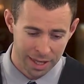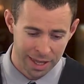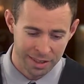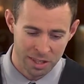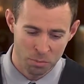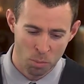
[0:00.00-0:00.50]

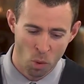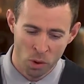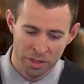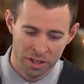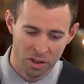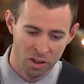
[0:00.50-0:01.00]
And then
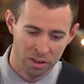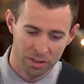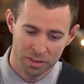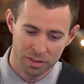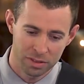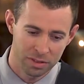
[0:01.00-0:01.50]
more than
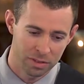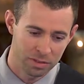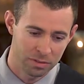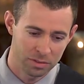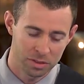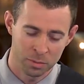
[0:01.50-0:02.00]
all,
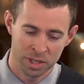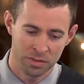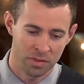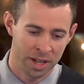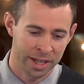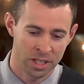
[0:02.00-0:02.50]
to me,
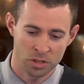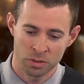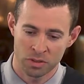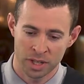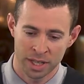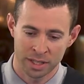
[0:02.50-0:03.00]
financial
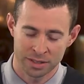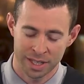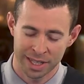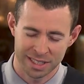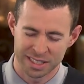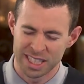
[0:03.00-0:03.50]
things,
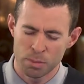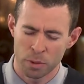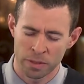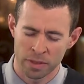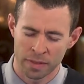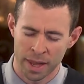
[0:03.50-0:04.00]
like, it's
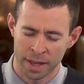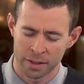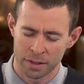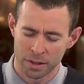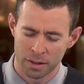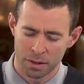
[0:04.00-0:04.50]
deeper than that,
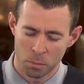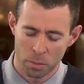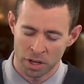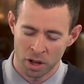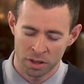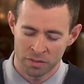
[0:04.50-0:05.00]

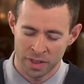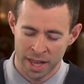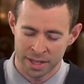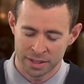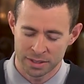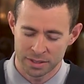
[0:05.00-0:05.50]
but all of
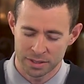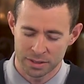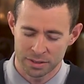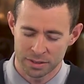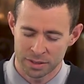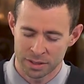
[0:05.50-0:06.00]
that is
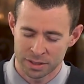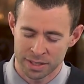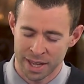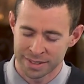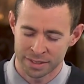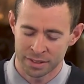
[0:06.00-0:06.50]

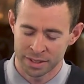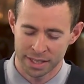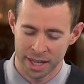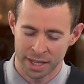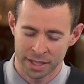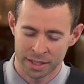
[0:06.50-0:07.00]
icing on the
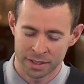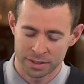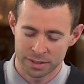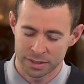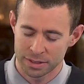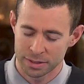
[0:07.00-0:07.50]
cake, and
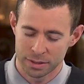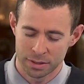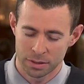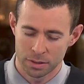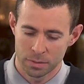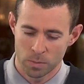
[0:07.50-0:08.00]
it's
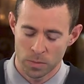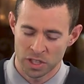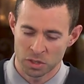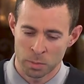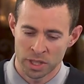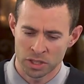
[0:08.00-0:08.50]

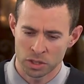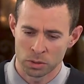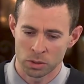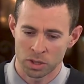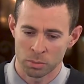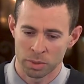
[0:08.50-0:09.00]

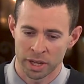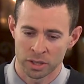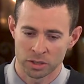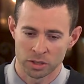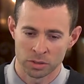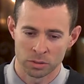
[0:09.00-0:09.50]
minuscule
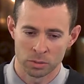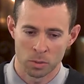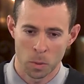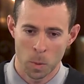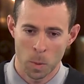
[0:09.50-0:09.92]
compared to